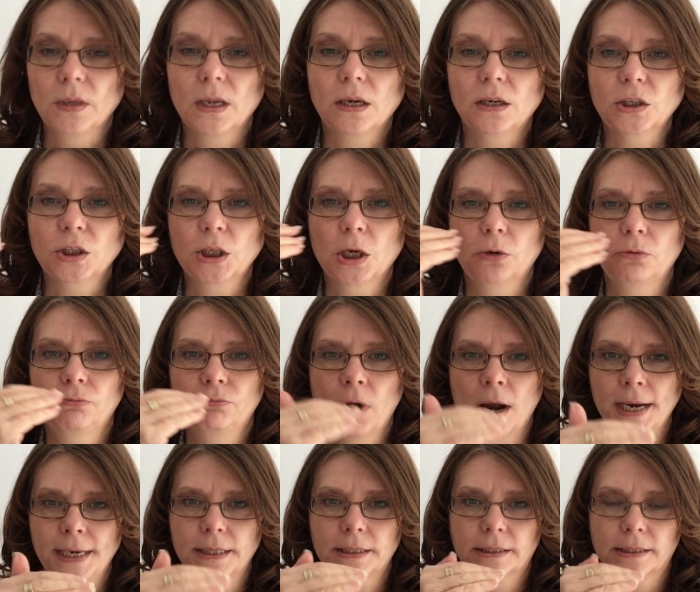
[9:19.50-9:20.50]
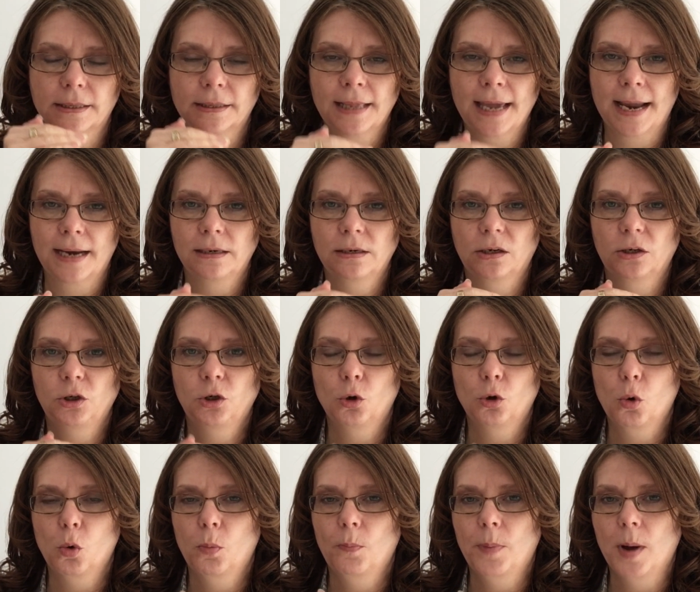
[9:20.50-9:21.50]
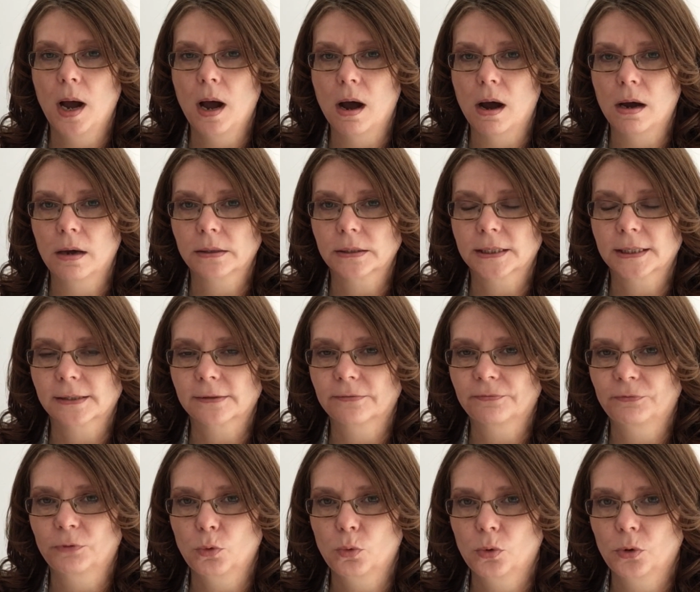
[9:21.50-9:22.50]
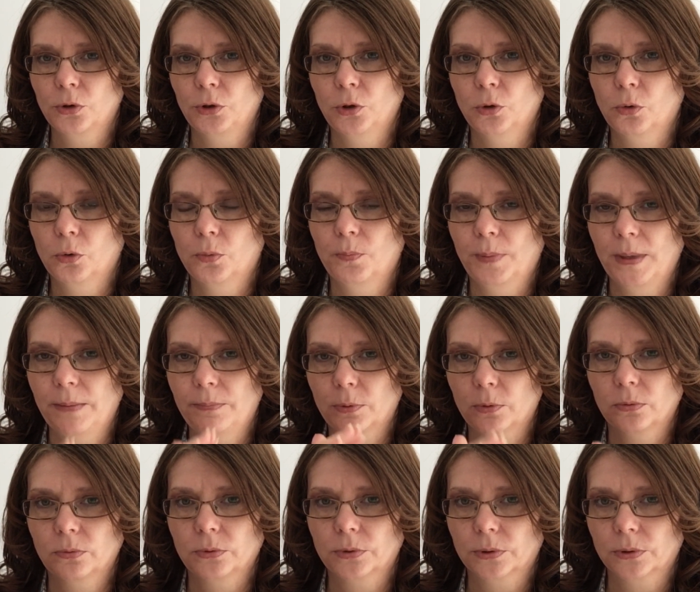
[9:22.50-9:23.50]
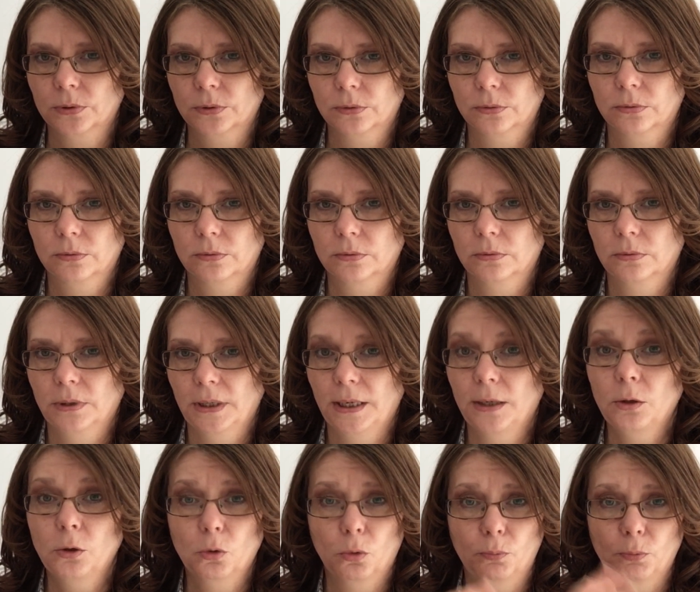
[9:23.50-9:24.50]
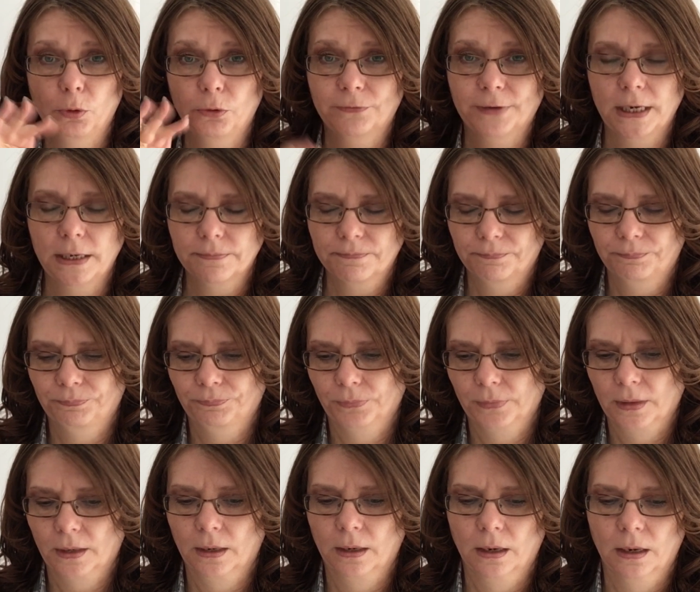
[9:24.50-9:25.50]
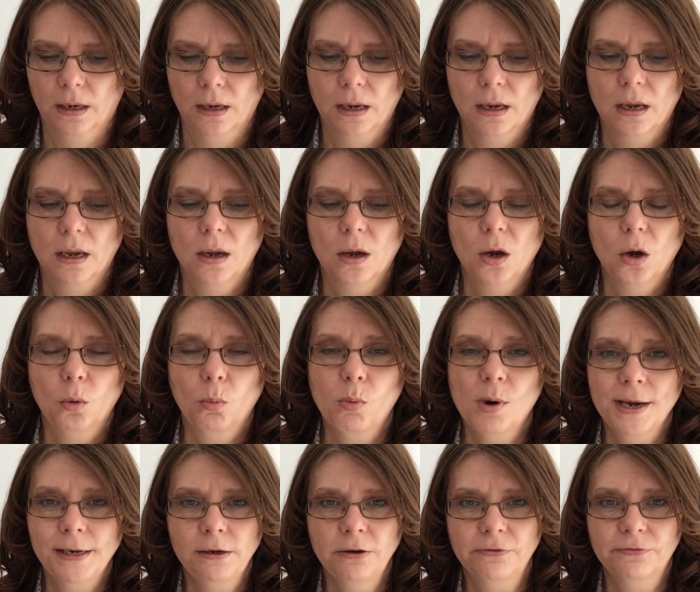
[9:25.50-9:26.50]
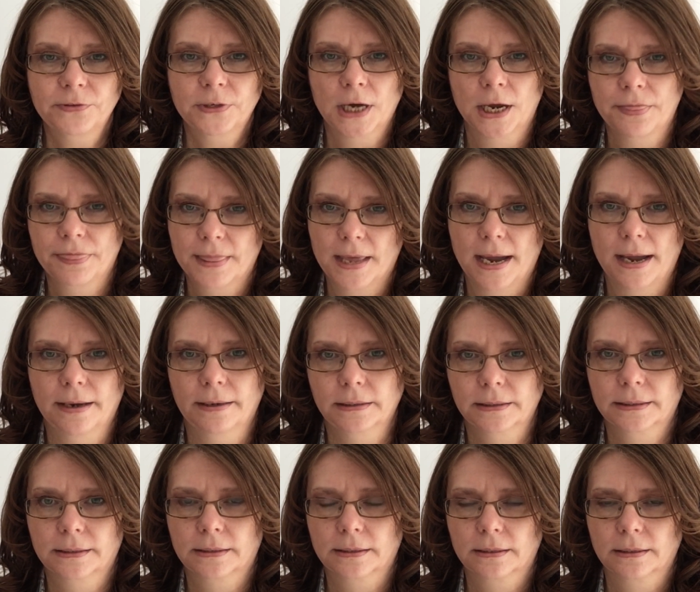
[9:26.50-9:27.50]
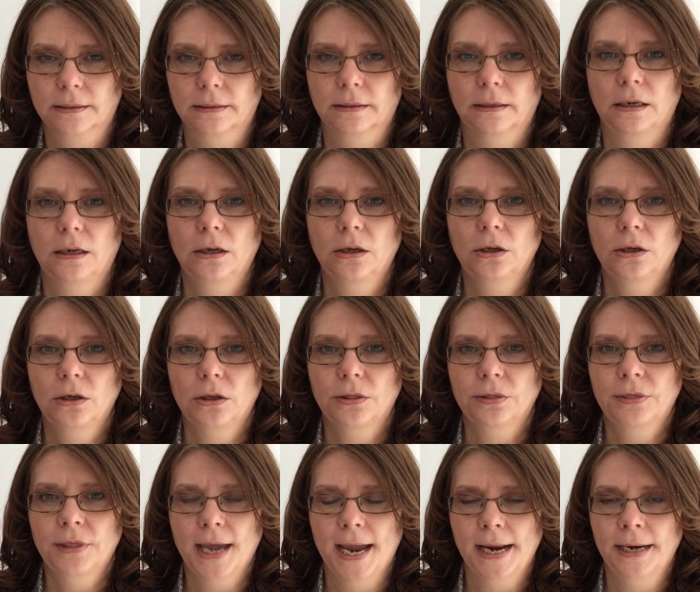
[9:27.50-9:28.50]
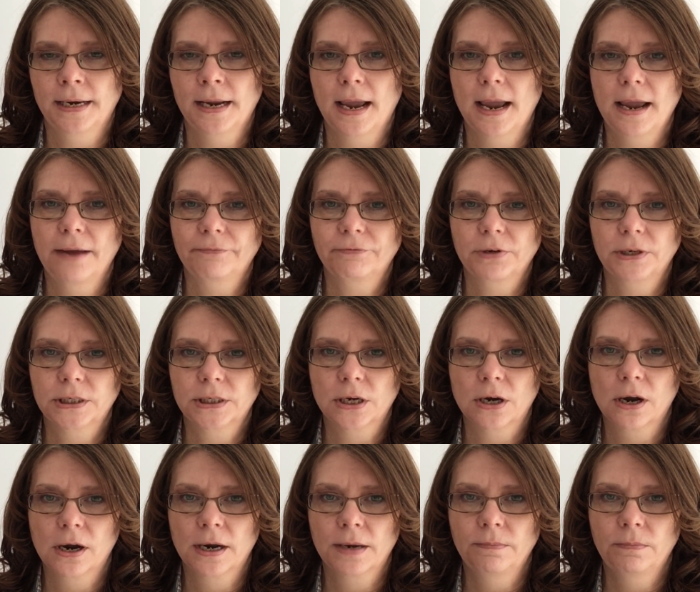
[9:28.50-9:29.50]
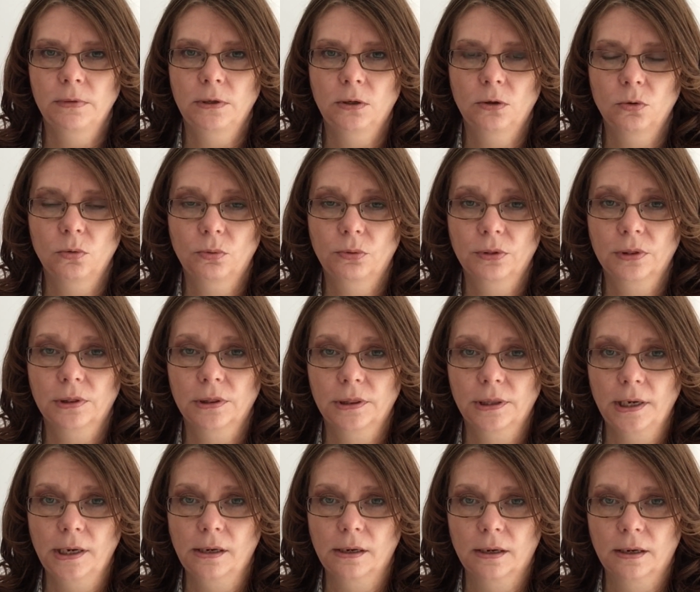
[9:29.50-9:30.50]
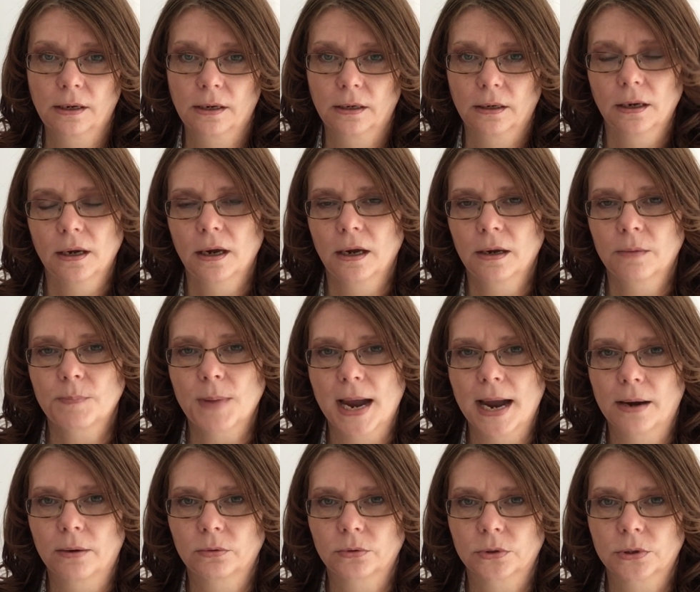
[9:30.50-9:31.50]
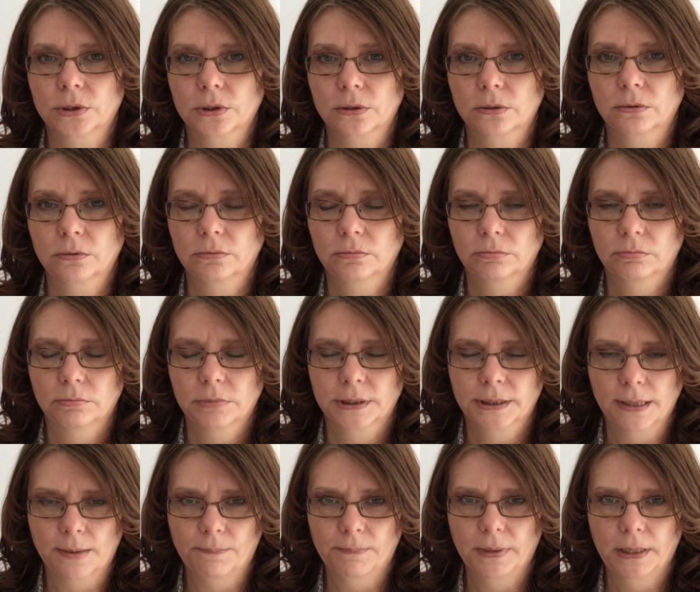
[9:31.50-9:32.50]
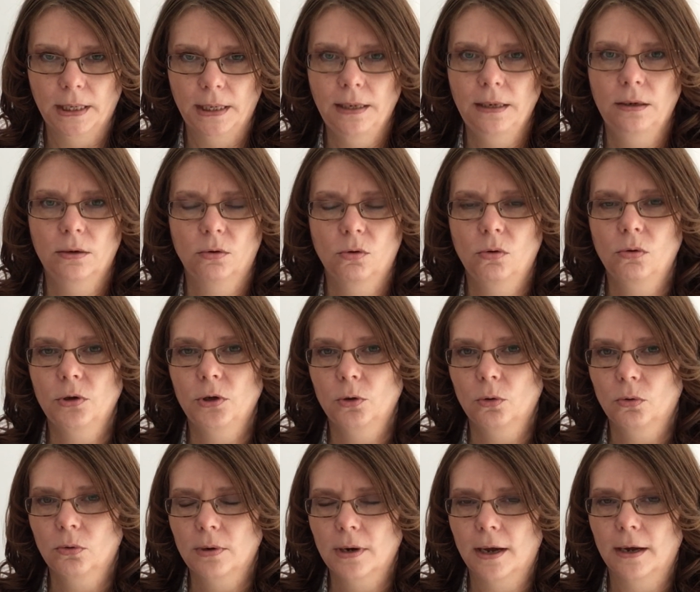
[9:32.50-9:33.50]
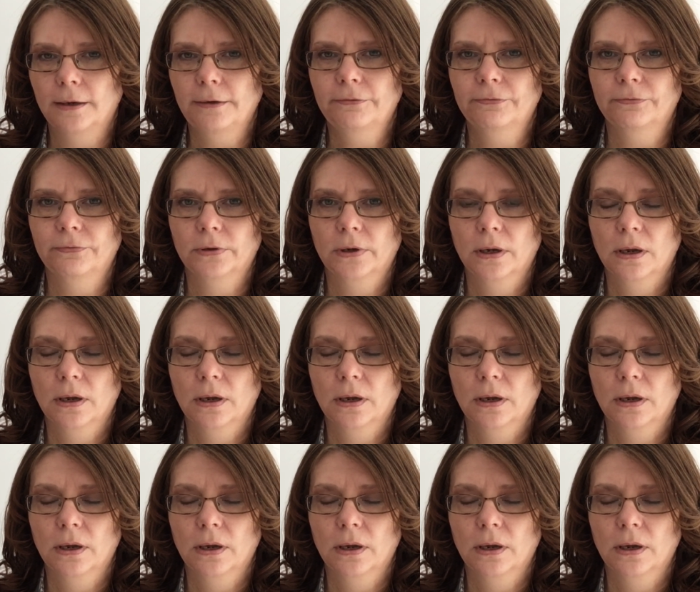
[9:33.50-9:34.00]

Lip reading: So write then your parts for your peoples in your movie. When you've done that, then every time you think about somebody or your life,